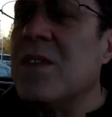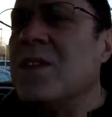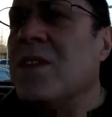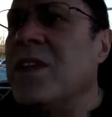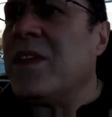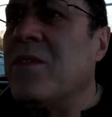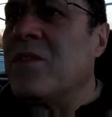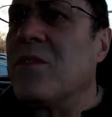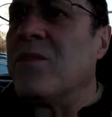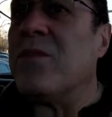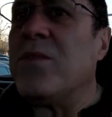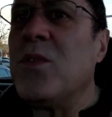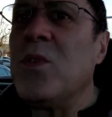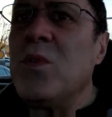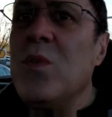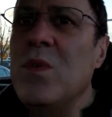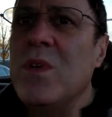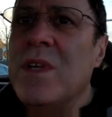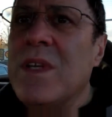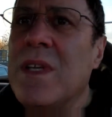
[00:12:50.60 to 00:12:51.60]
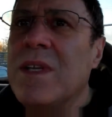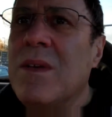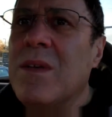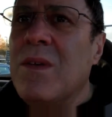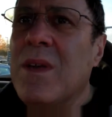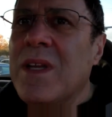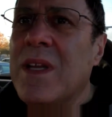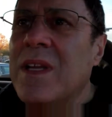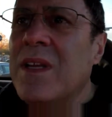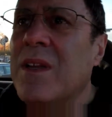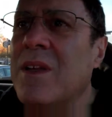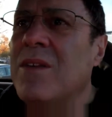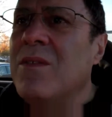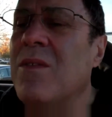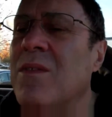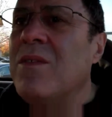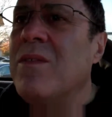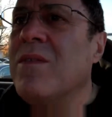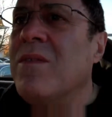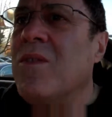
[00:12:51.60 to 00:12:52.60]
and even food
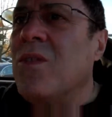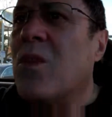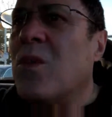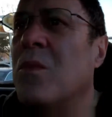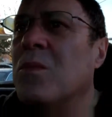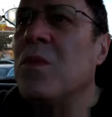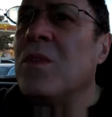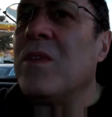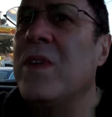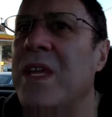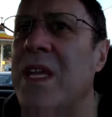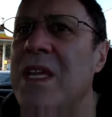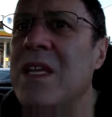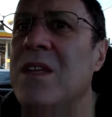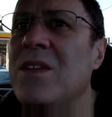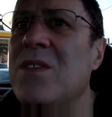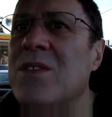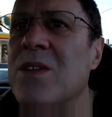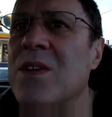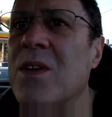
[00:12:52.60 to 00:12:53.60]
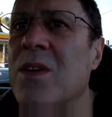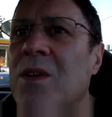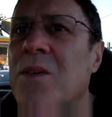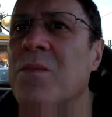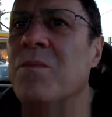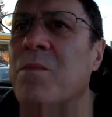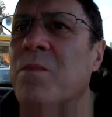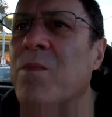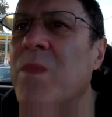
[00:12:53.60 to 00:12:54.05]
and normal needs, you know.